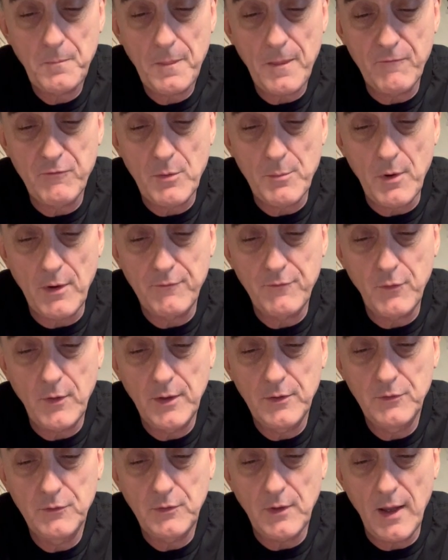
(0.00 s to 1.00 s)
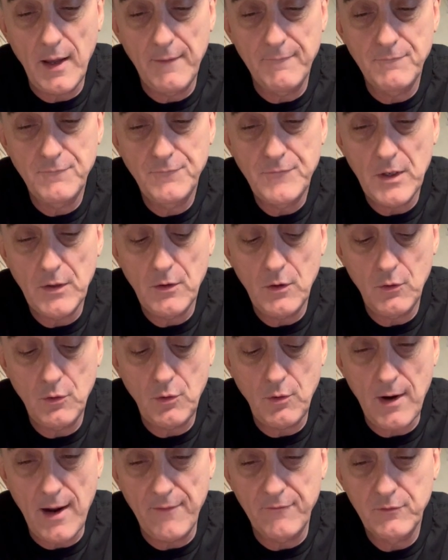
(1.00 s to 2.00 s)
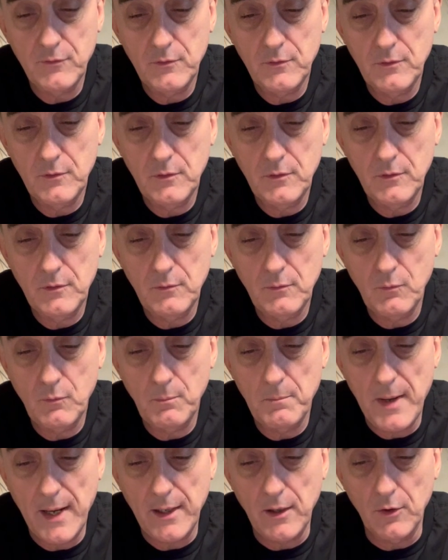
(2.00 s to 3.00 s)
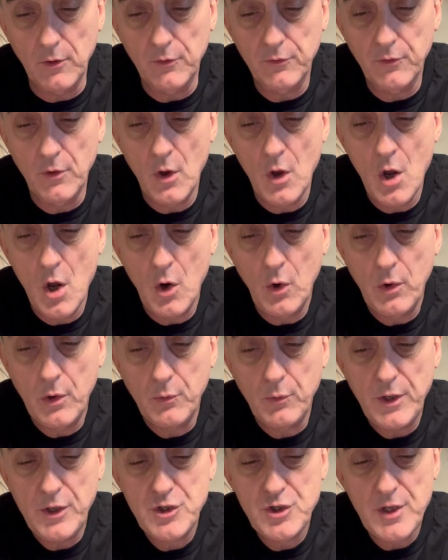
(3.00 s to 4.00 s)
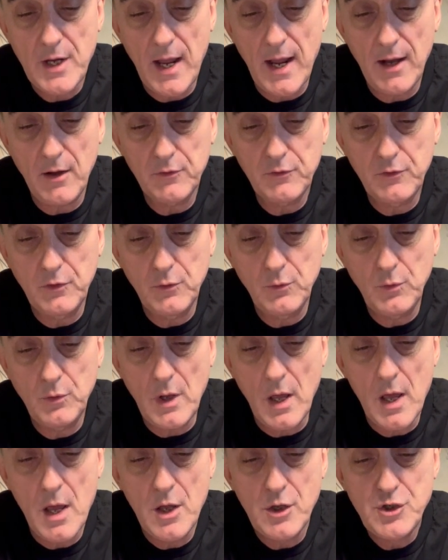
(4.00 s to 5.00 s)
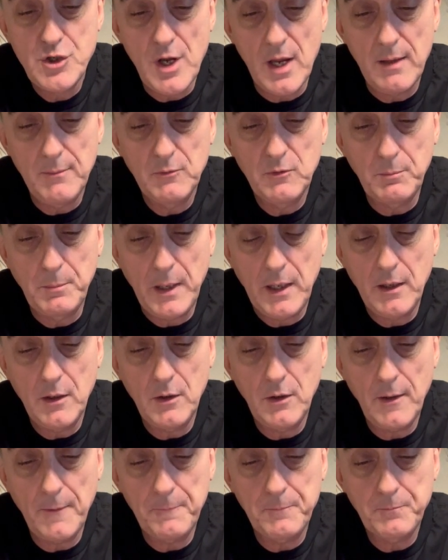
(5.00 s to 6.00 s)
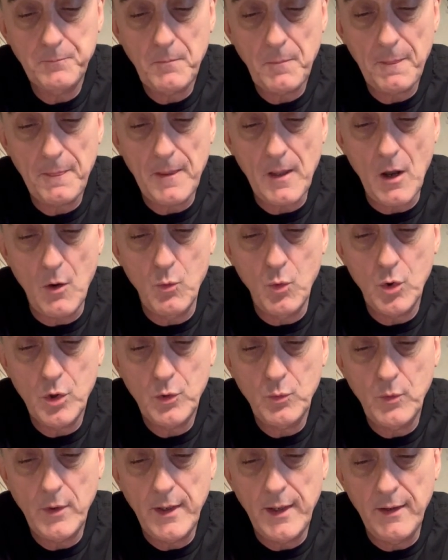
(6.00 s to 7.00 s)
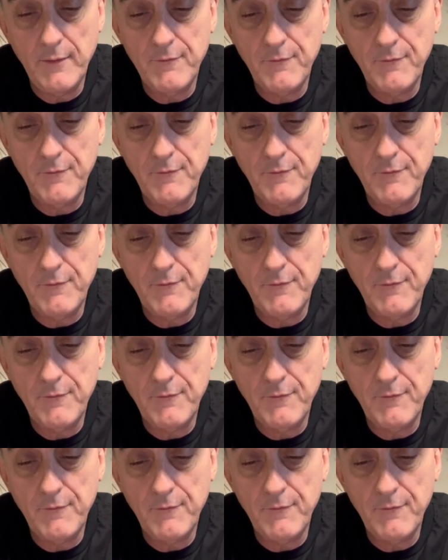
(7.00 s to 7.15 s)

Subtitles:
from our friends and fellow craft makers. We reached out to James Beard, award-winning